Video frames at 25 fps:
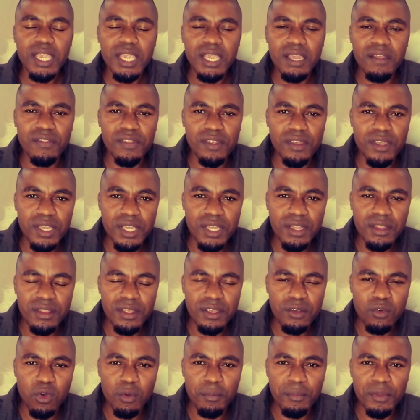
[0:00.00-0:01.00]
in
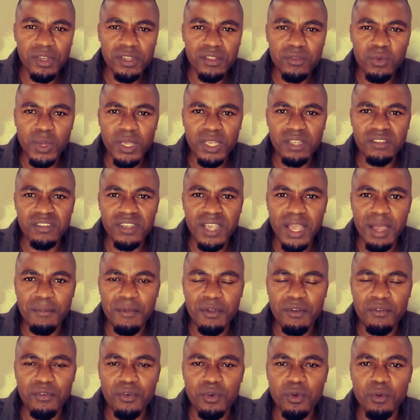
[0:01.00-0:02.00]
the community where he's
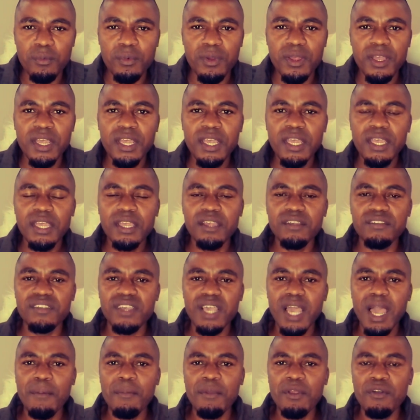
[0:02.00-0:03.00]
coming from. He's
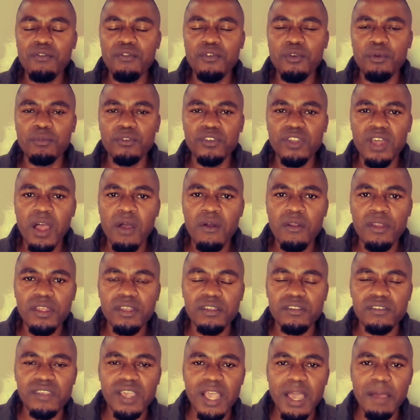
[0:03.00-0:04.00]
coming from town,
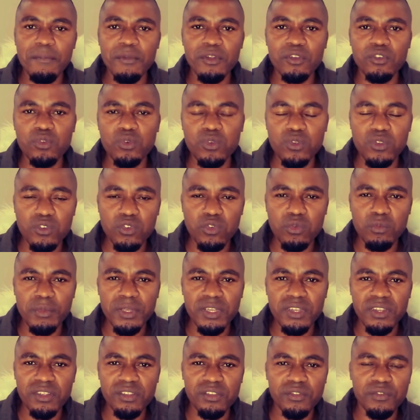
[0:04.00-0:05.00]
he's coming to
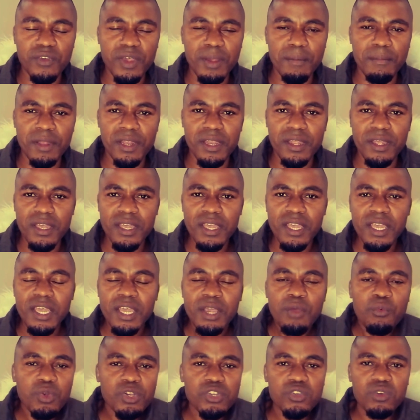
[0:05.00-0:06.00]
meet his family,
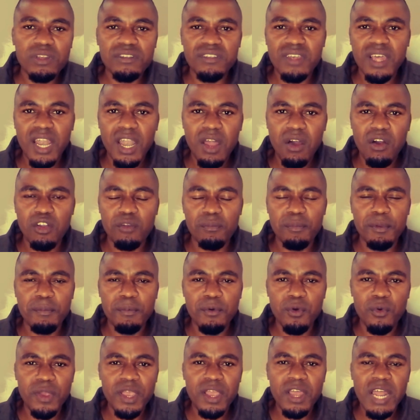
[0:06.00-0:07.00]
which was allowed.
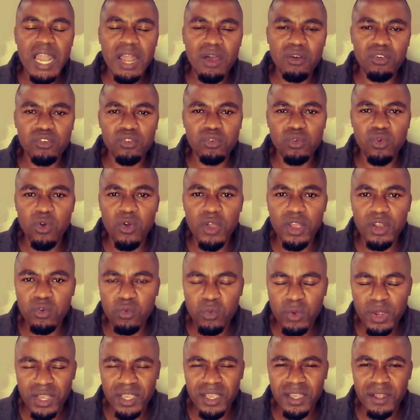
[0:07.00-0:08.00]
People were allowed to go
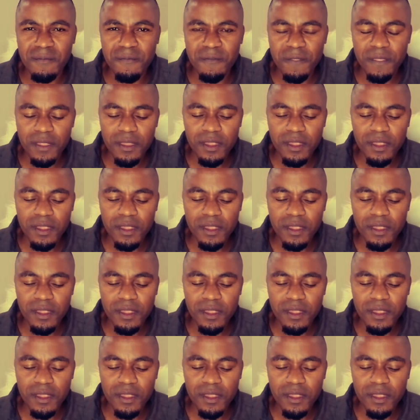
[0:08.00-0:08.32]
and work.